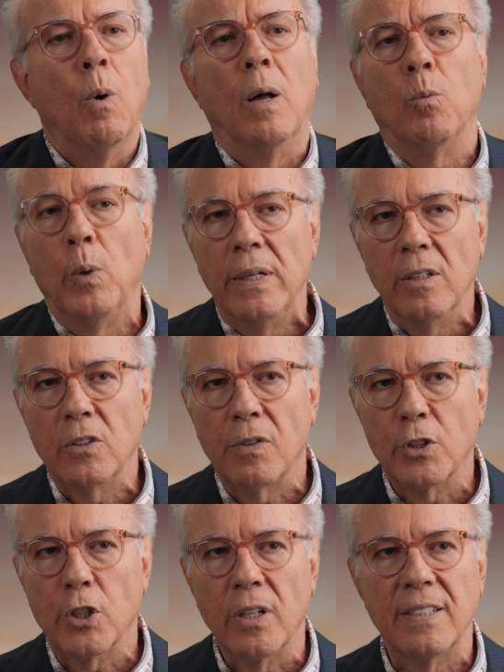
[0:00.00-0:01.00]
While Windows
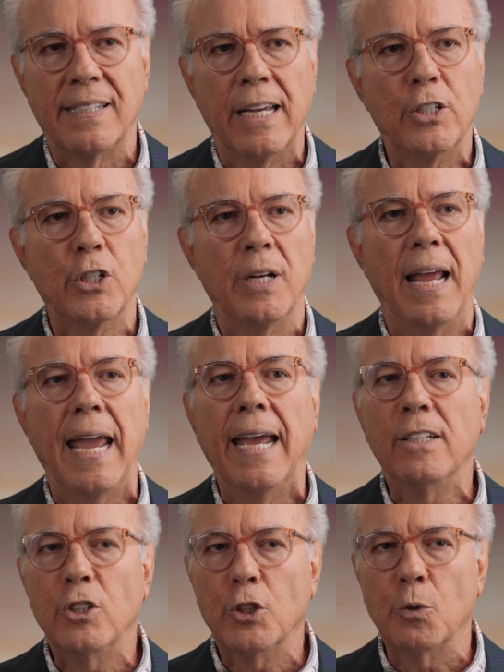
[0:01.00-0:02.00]
virtualization
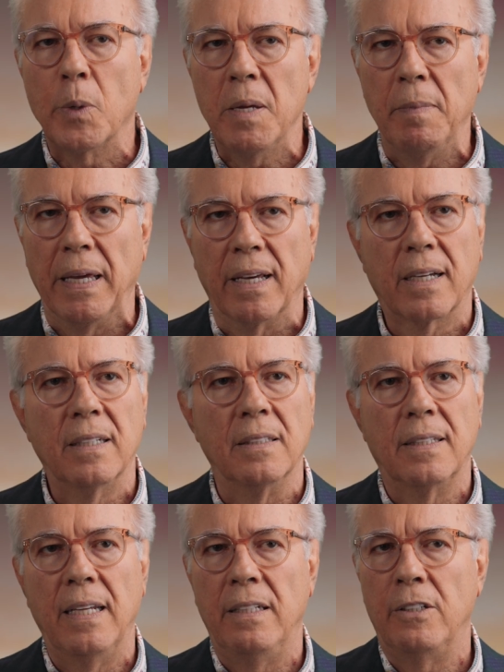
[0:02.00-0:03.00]
and streaming
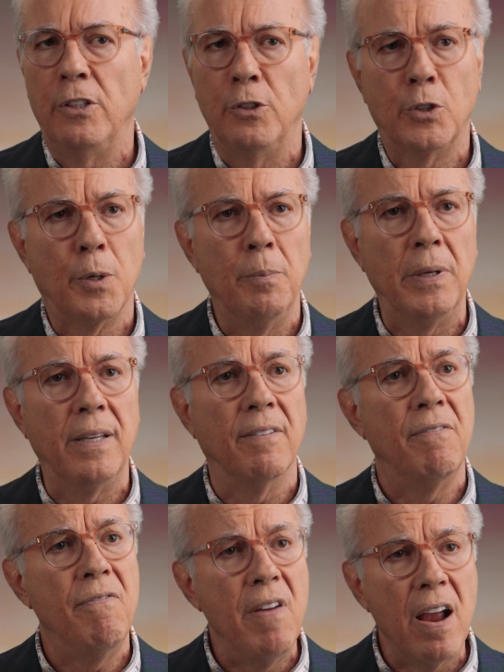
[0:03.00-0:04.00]
continues to be a
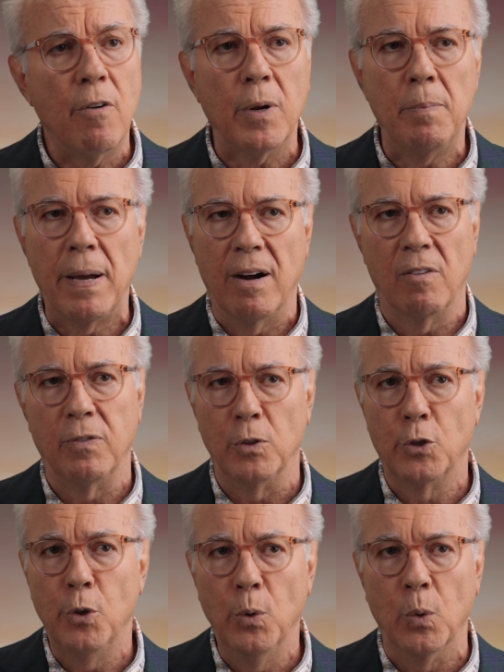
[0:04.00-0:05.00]
very powerful
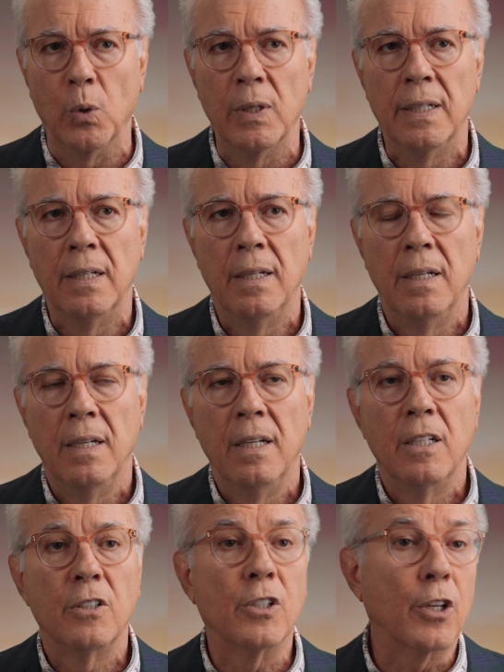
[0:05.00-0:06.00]
tool,
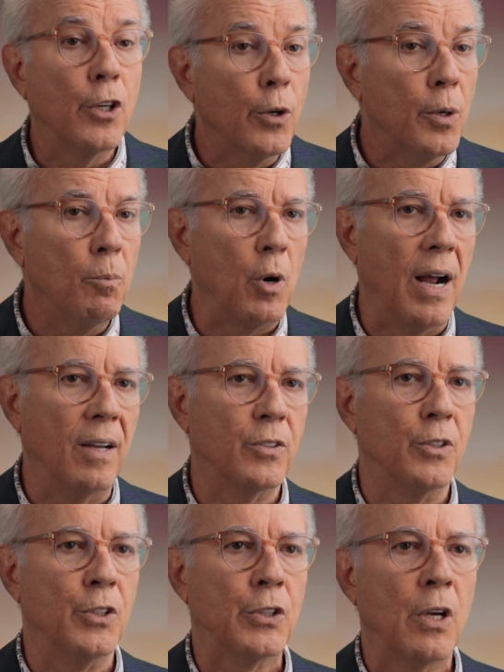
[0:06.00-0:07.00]
secure
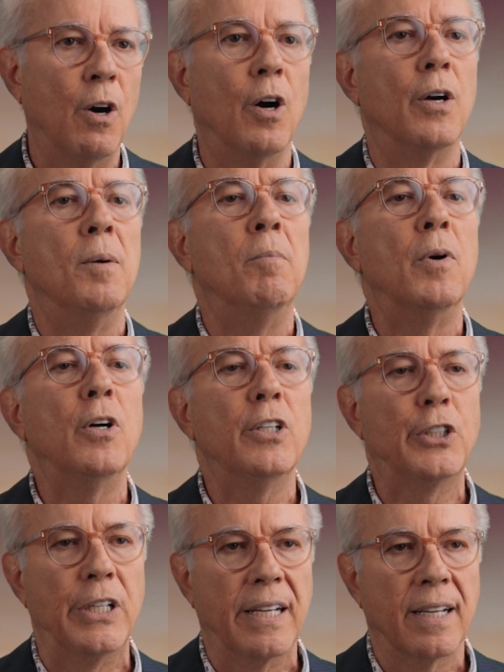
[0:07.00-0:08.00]
browsers are
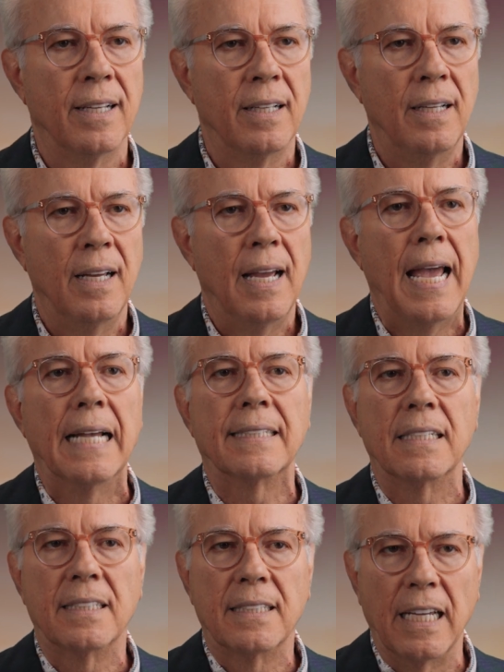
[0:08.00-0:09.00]
emerging as
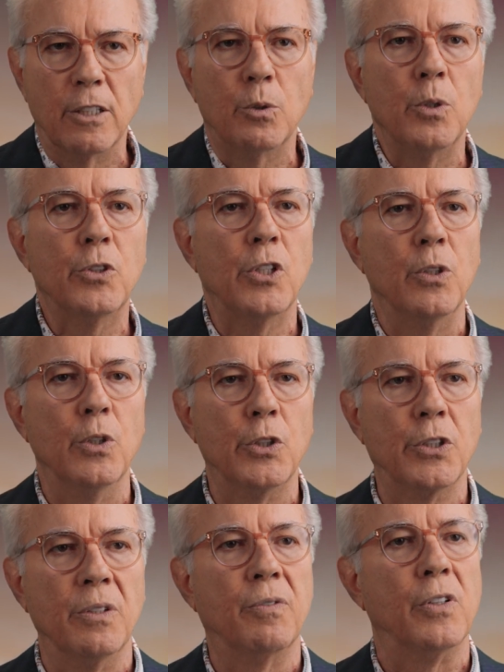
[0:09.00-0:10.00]
a central
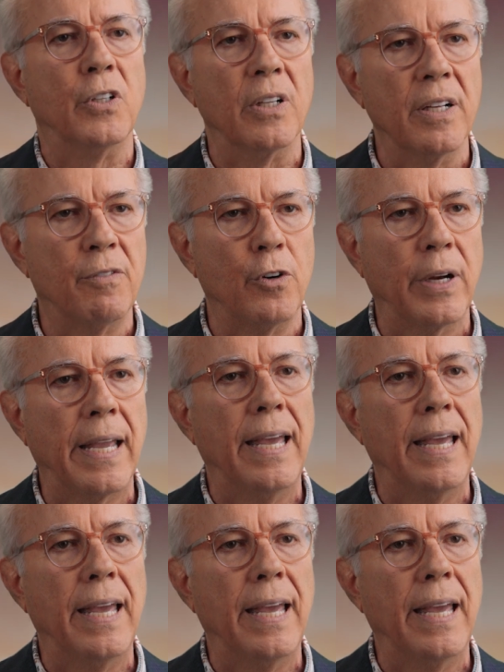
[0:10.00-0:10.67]
solution for delivering